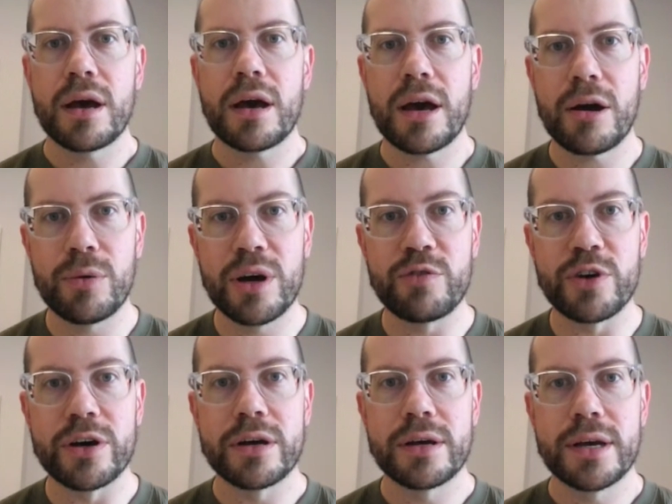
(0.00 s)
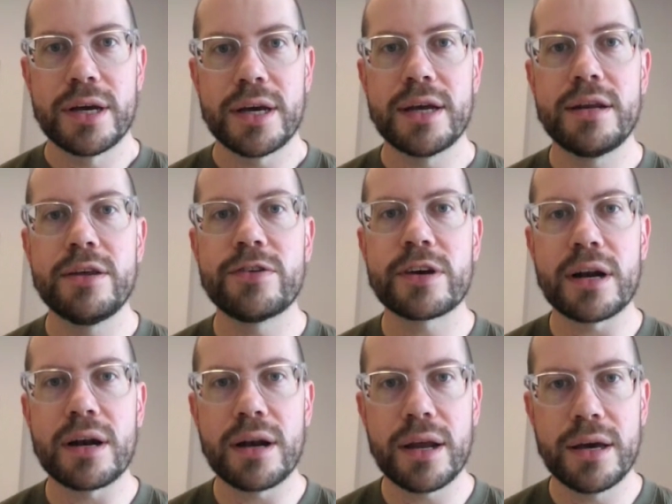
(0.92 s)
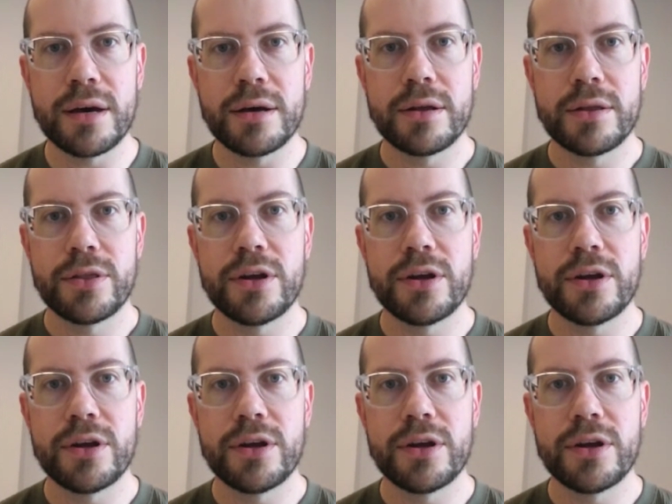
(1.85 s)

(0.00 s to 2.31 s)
However, it is clear